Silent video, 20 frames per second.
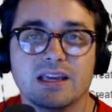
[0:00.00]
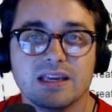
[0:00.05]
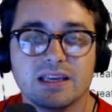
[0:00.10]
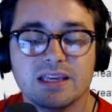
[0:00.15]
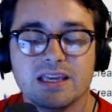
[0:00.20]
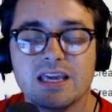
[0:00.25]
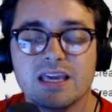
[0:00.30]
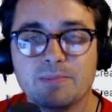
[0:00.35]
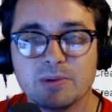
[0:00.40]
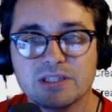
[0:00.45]

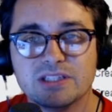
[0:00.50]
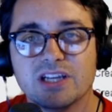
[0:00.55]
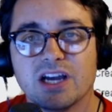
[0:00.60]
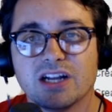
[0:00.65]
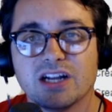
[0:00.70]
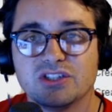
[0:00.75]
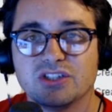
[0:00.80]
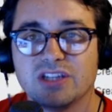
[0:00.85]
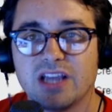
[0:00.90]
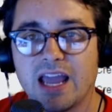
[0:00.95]
Keep in
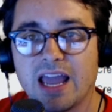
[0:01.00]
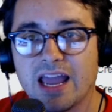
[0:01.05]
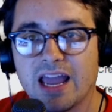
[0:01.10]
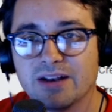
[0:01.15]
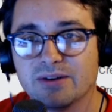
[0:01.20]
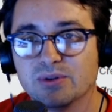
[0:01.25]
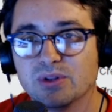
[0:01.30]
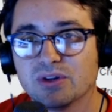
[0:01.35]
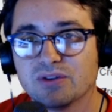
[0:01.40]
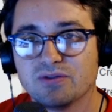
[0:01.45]
touch,
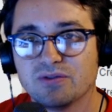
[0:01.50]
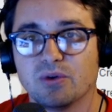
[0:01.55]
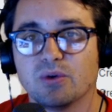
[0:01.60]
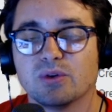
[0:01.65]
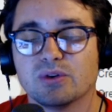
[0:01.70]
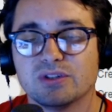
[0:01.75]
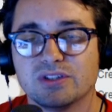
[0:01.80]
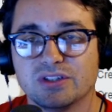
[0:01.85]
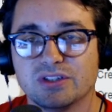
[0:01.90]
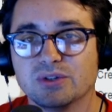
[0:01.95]
and look
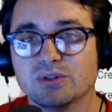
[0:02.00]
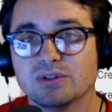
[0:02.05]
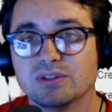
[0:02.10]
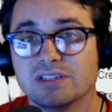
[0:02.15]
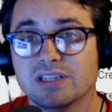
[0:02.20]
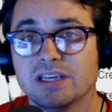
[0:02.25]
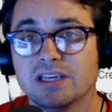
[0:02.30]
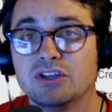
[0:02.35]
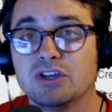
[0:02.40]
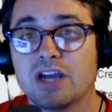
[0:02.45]
forward to
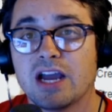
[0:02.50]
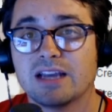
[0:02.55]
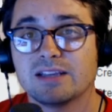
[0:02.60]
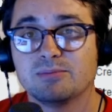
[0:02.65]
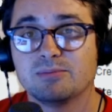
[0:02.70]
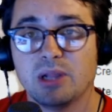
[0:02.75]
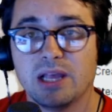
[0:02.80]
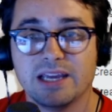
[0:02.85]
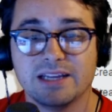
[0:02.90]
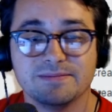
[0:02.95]
seeing you guys
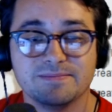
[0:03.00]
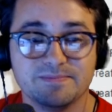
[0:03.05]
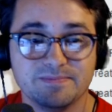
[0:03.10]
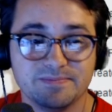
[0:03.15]
playing.